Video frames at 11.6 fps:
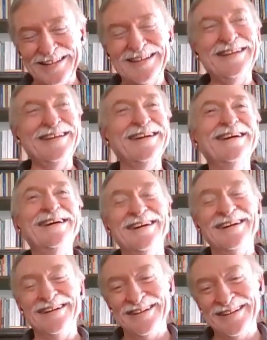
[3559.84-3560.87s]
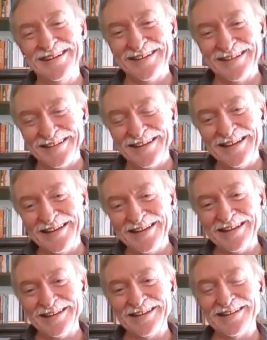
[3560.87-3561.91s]
offset that. And we
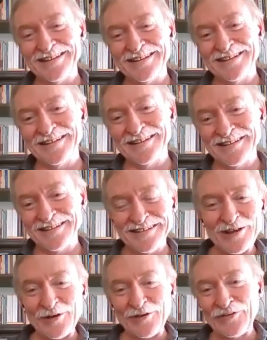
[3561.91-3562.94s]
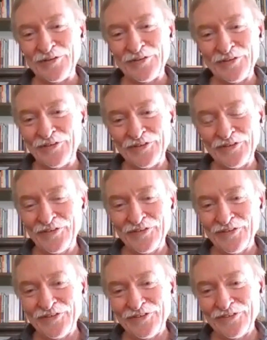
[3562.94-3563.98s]
don't, we like load up all the no. negative stuff
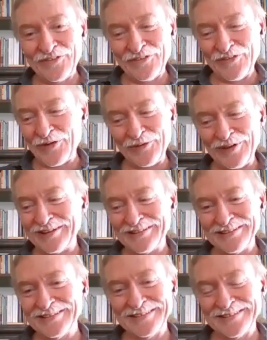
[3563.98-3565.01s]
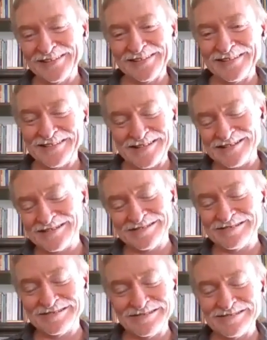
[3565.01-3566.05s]
on the same oh, jobs yeah. and all the positive stuff on the other
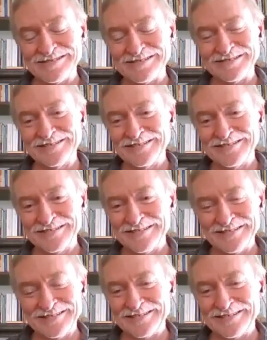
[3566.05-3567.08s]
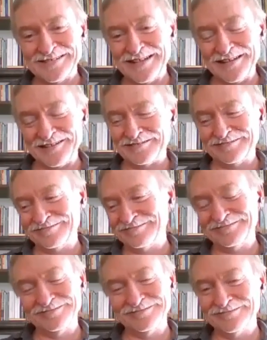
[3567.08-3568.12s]
jobs. So it's like, That's yeah. what I would,
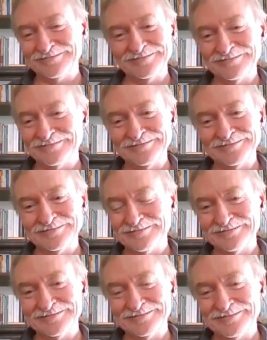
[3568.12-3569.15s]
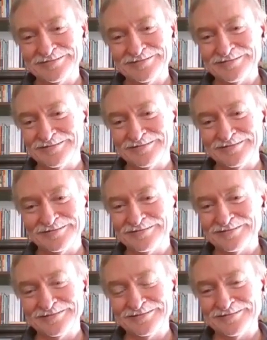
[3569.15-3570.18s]
you know, think we should be moving towards,
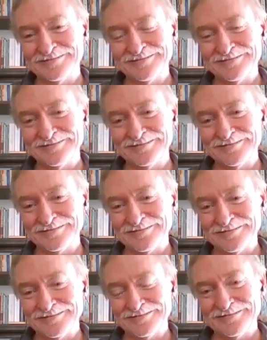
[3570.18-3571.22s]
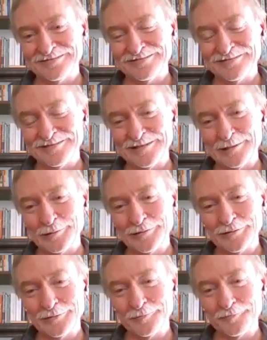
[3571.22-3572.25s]
is co-ops in
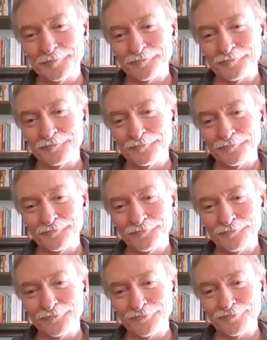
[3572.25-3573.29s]
which um,